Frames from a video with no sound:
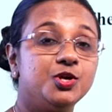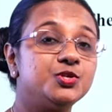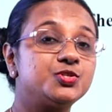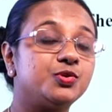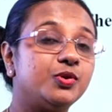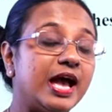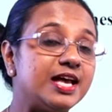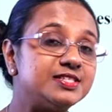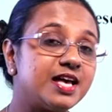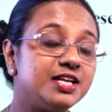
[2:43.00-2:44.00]
So,
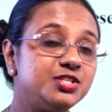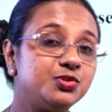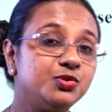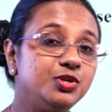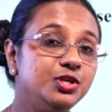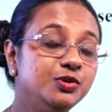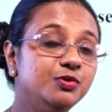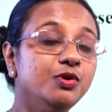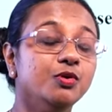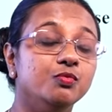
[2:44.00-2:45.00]
as I told
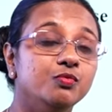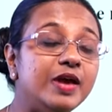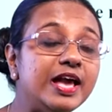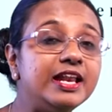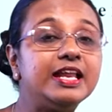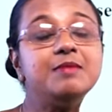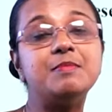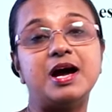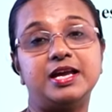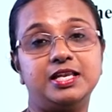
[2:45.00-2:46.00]
you, very
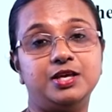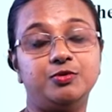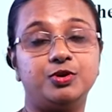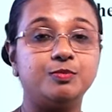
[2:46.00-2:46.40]
minute